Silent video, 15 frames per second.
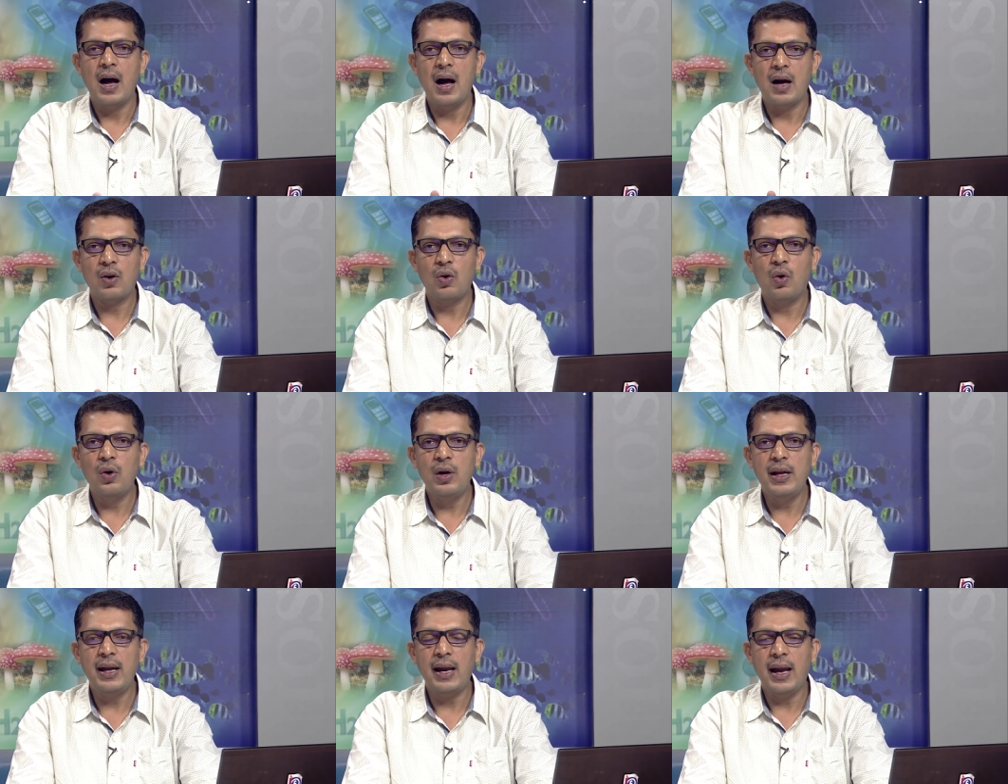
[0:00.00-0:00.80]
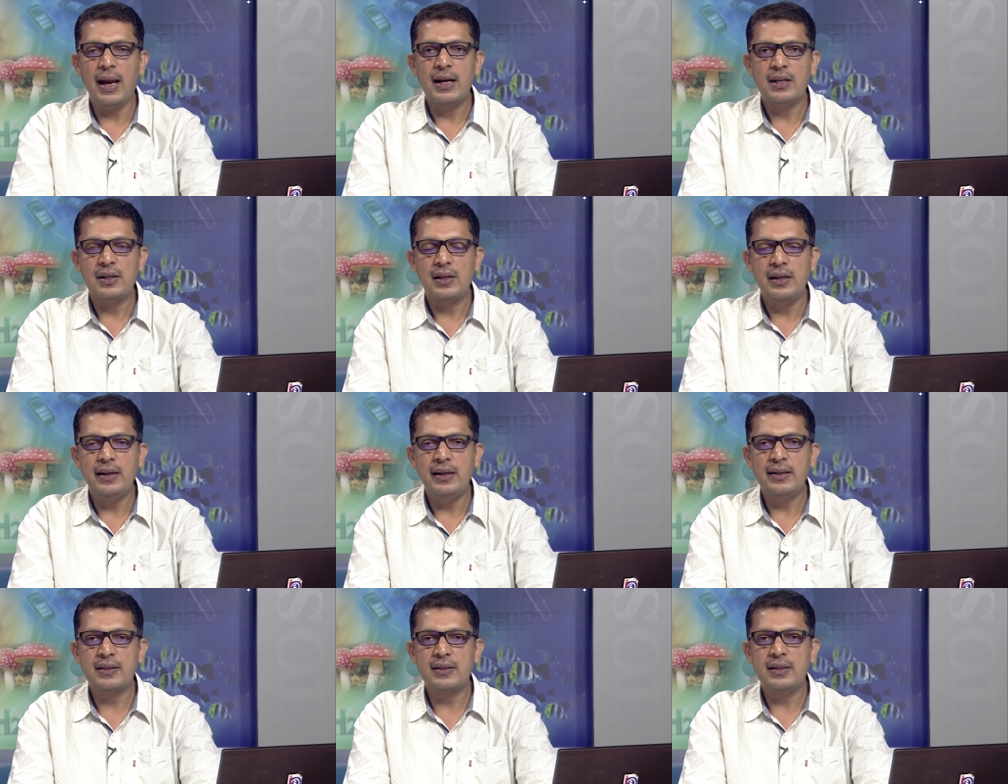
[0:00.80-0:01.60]
are only a
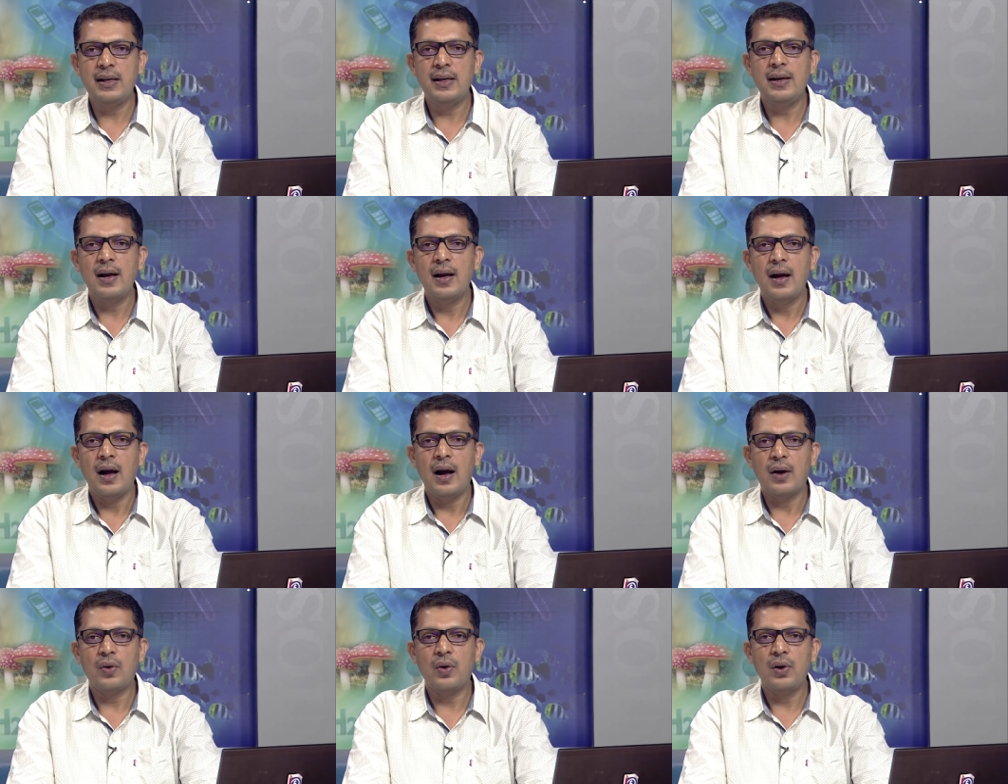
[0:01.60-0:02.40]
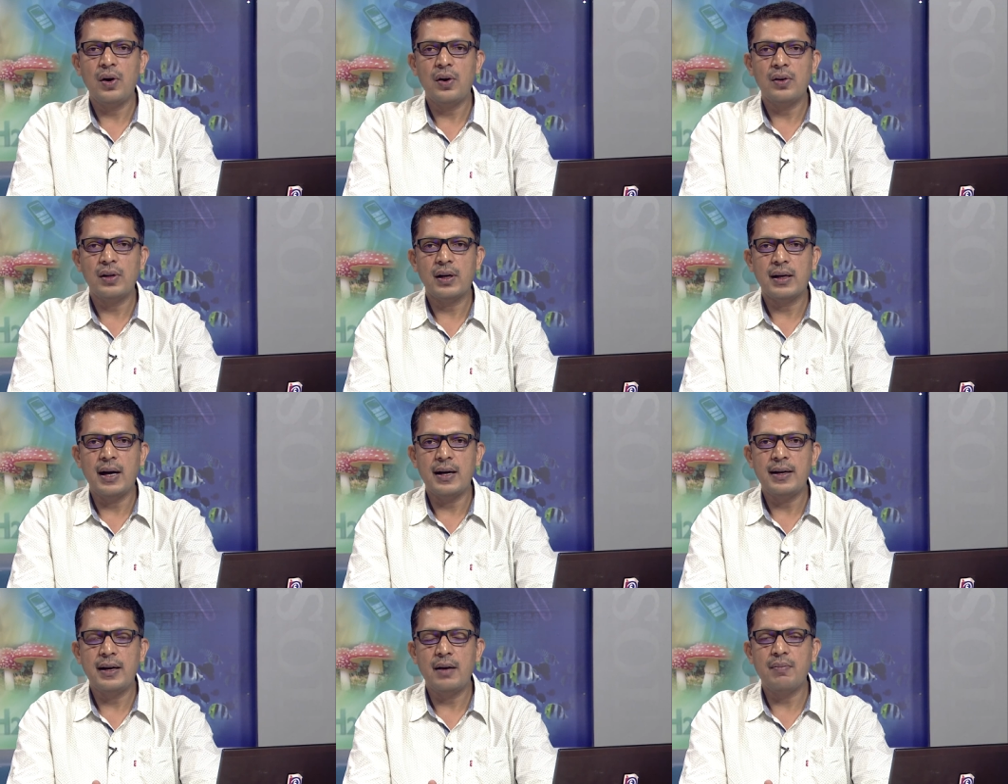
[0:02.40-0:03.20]
listing according to the
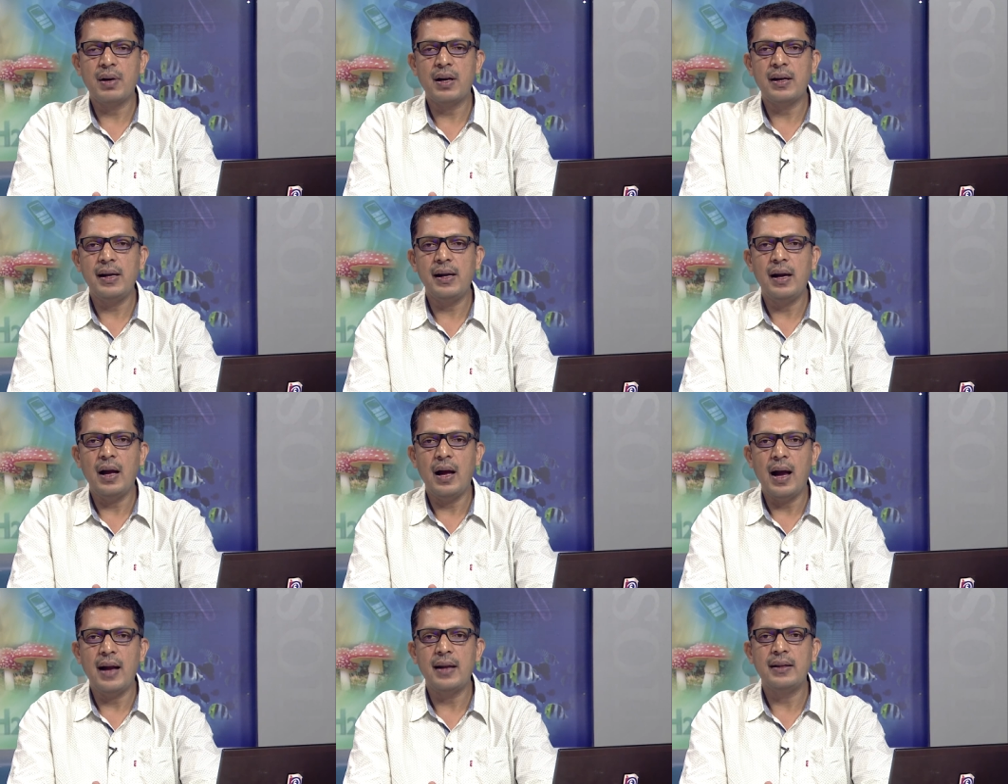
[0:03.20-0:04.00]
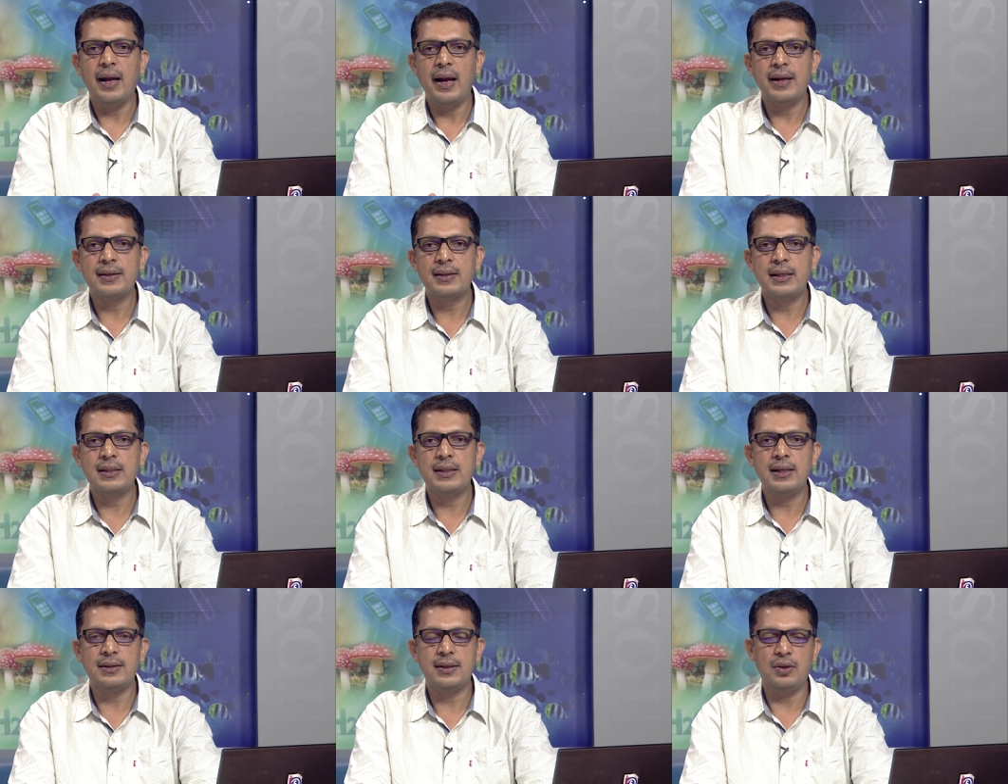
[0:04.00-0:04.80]
contemporary and the
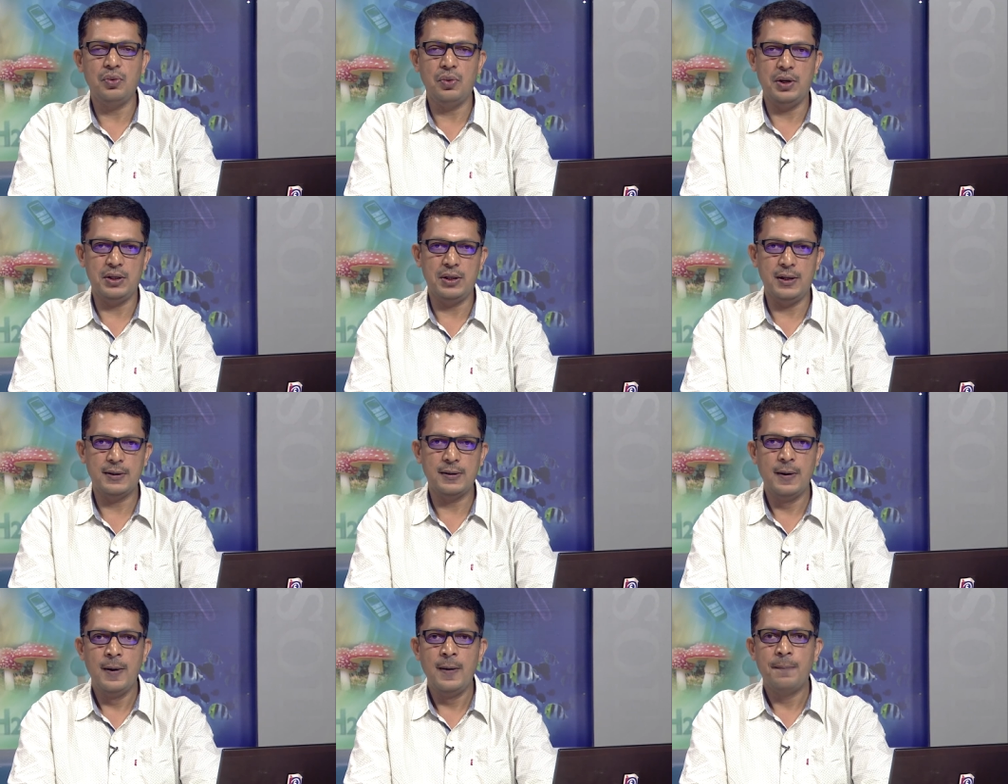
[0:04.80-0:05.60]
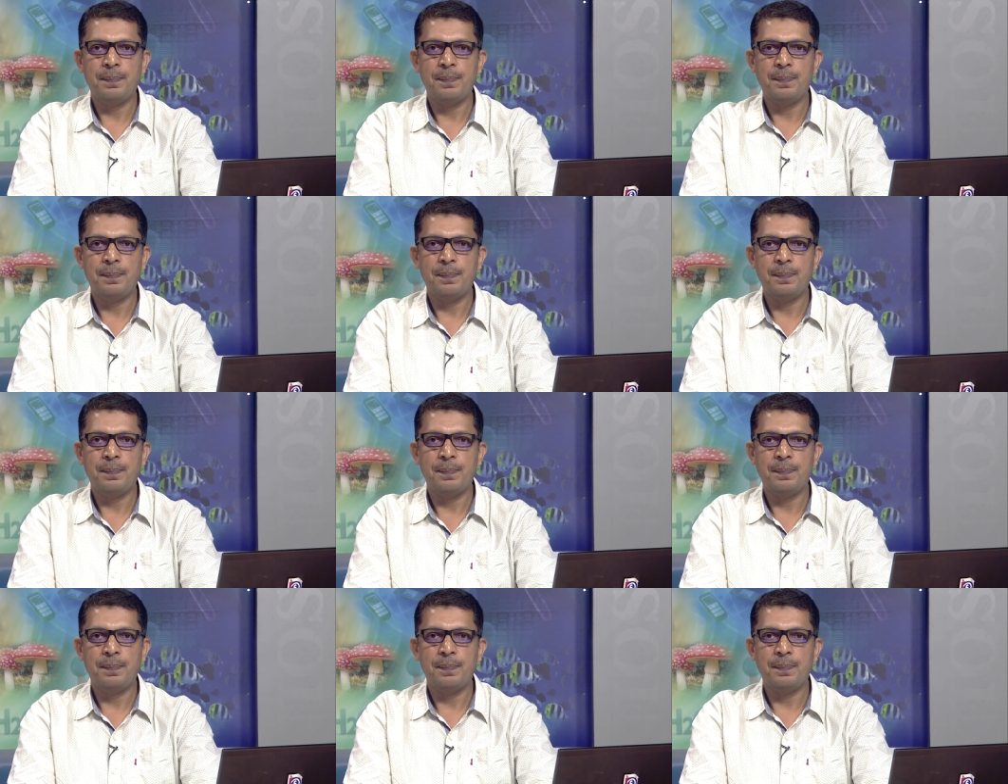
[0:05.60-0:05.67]
existing situations.